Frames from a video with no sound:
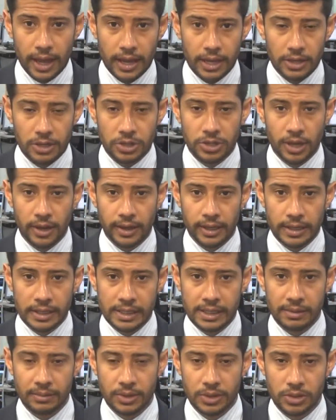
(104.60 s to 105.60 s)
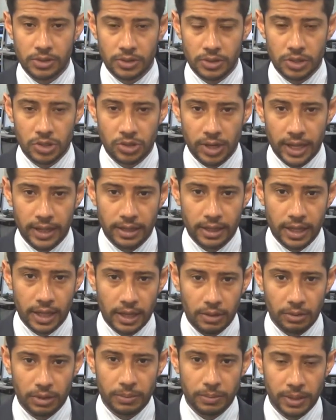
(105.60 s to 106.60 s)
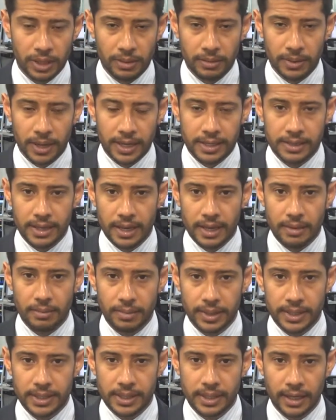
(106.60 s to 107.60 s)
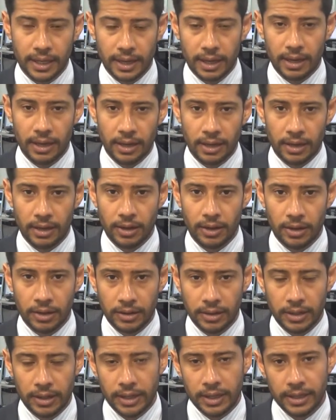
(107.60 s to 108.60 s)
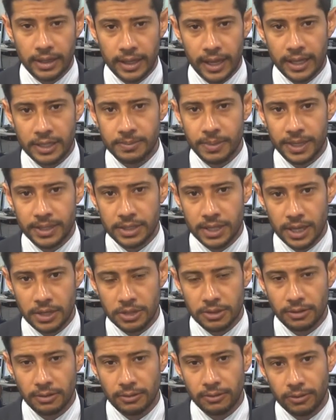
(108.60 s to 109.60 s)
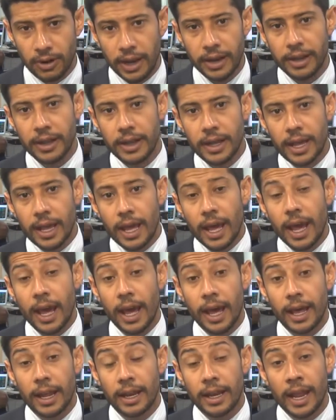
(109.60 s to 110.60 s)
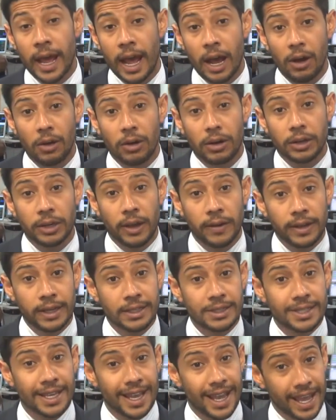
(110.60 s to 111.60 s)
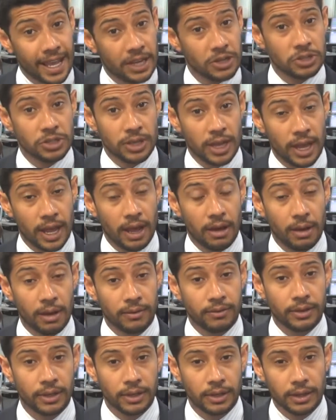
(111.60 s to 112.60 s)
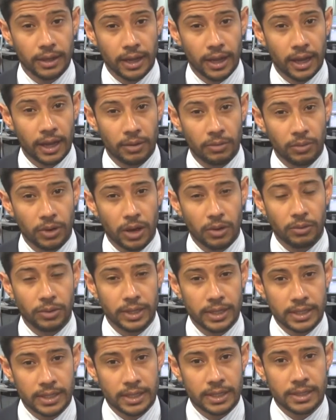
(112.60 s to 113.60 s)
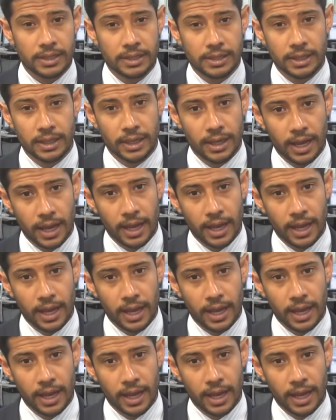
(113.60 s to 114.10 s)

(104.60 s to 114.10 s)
showing a similar sort of strength, with the PMIs beating on the expectation front. Now, going into Asia, however, we did see